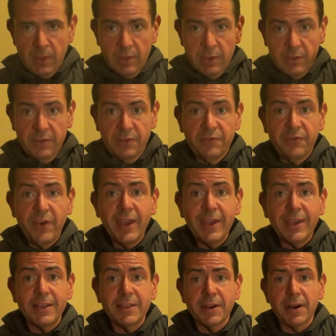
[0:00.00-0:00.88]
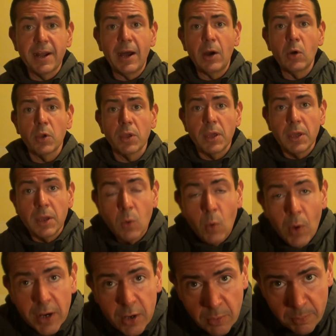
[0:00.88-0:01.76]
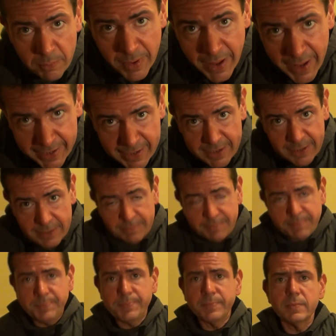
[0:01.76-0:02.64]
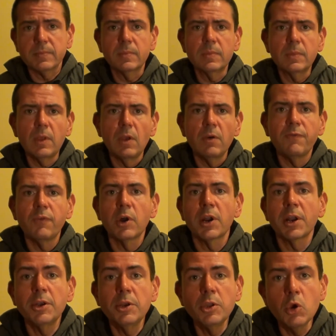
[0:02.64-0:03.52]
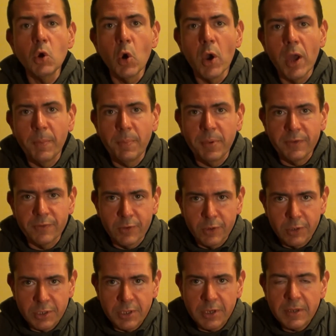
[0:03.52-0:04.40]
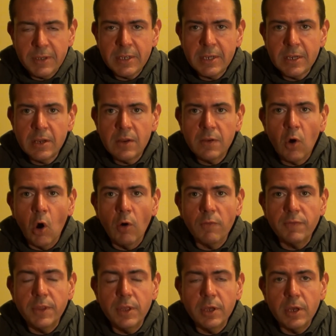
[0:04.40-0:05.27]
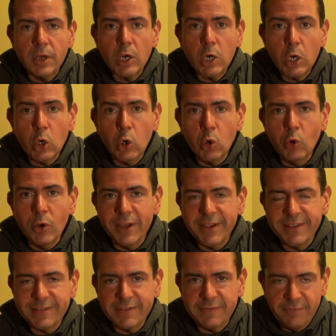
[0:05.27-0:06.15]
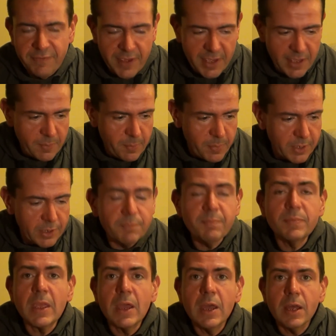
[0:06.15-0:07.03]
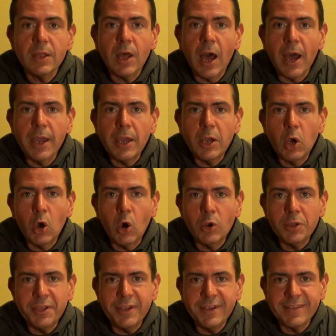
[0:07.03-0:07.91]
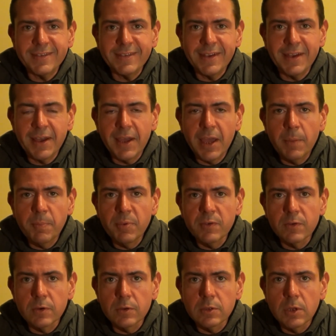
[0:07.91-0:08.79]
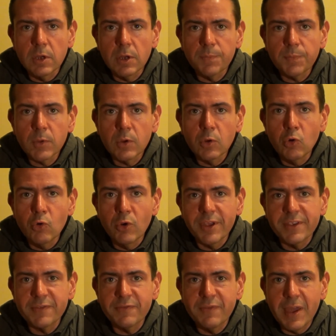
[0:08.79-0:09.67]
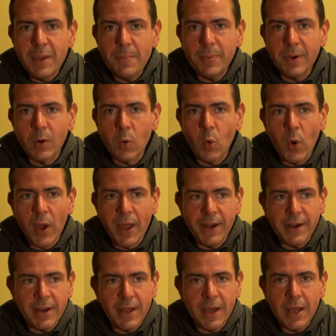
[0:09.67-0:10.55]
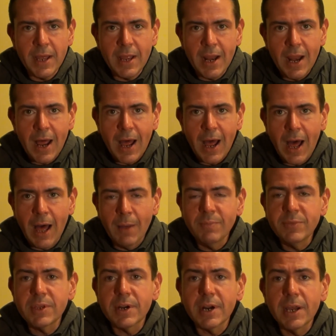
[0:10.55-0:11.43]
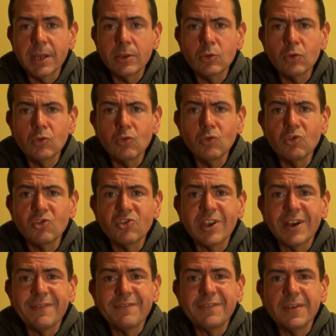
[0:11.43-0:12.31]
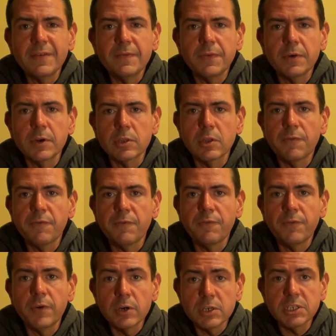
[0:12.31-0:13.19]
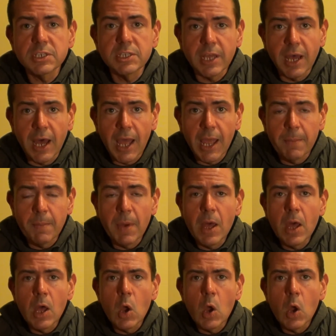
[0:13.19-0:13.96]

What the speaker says: Zvejki draugi, welcome back for a new episode of the Clueless Vaper. I call this episode Clueless Vaper when I'm trying to do something for the first time